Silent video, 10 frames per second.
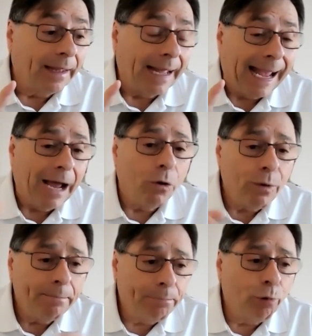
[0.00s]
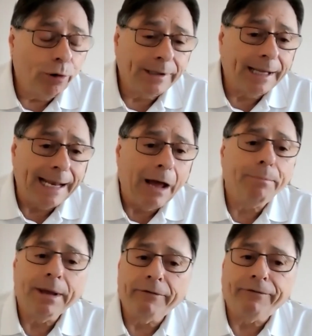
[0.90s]
how important and how
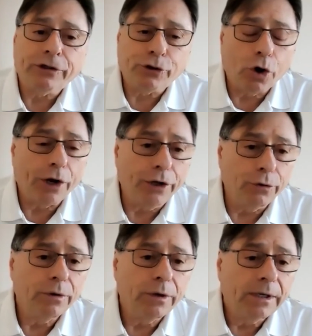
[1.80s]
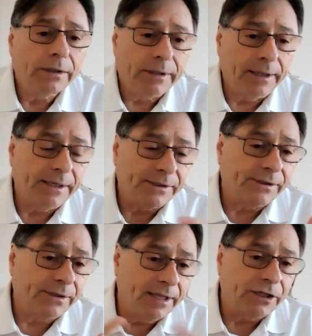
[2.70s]
big a fish are you to
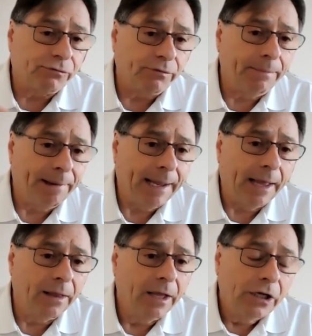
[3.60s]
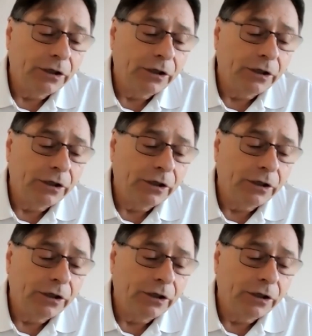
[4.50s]
this 3PL?